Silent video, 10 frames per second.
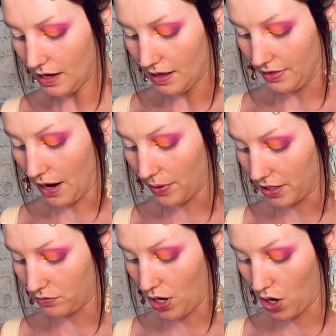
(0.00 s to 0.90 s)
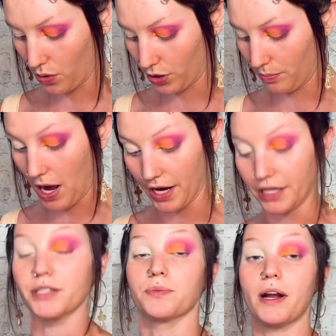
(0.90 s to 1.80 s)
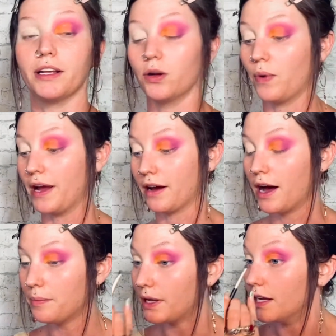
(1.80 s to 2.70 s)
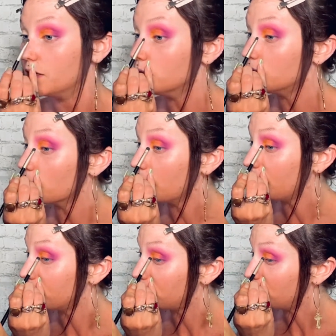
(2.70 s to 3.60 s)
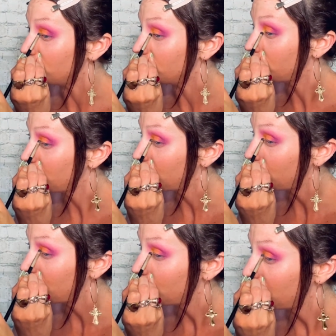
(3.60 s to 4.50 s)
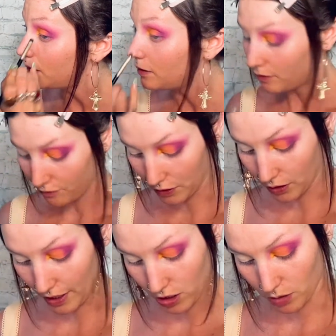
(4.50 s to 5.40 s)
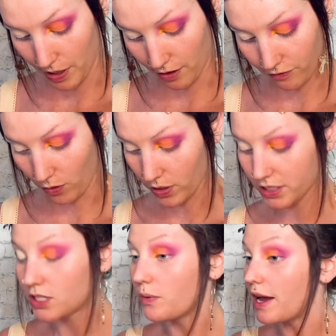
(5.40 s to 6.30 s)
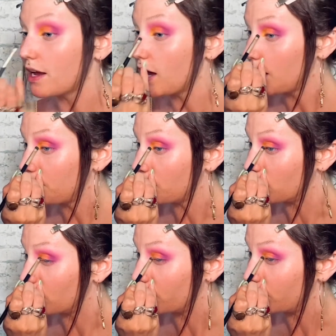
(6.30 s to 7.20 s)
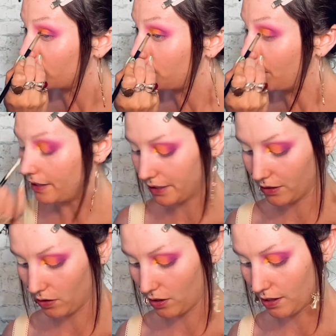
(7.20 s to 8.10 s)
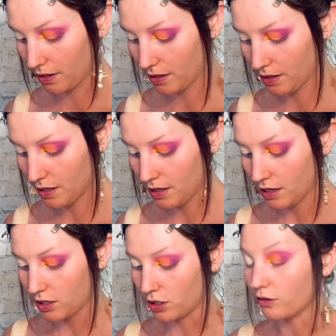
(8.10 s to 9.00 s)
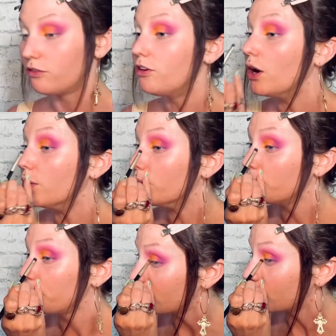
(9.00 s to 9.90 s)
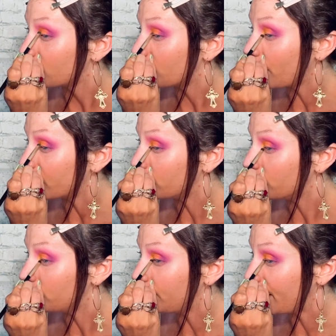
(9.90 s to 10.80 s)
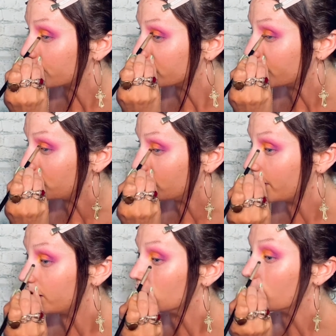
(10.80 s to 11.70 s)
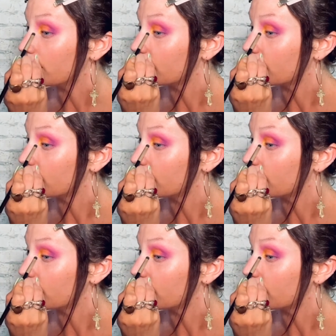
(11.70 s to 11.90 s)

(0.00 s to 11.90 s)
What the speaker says: that way you know your body is ready to wake up, and you don't have to feel like you're being forced to wake up or you're dependent on your phone, because your body will naturally be ready to wake